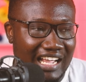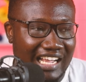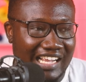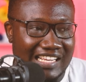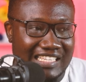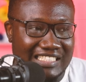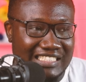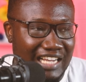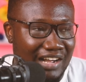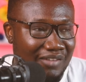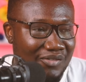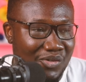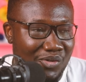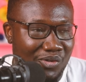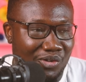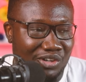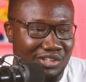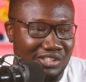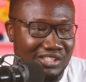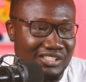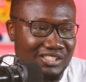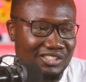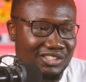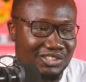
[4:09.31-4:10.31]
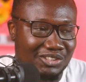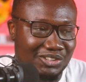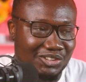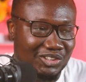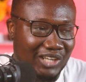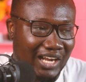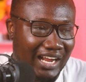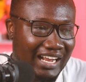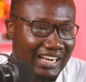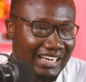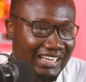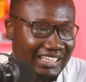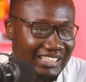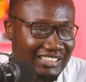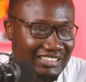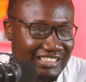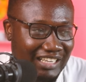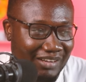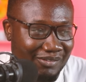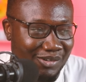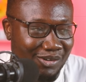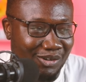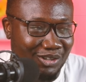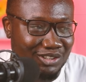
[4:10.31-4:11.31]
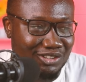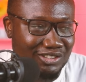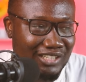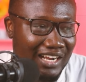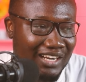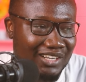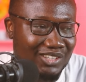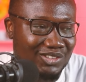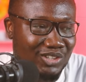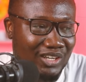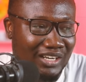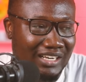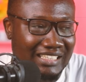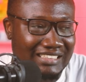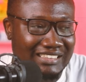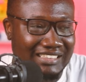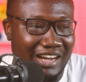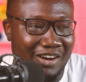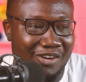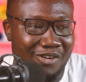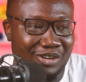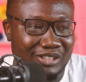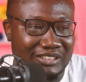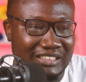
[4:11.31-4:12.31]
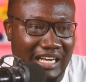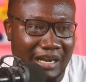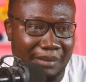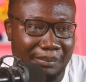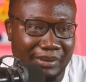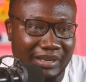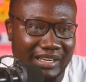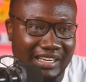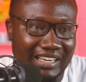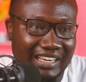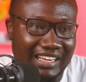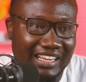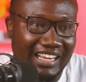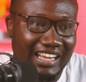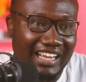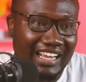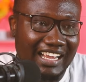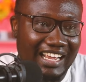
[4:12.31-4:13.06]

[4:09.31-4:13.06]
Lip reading: And Xavi was struggling to understand what was happening.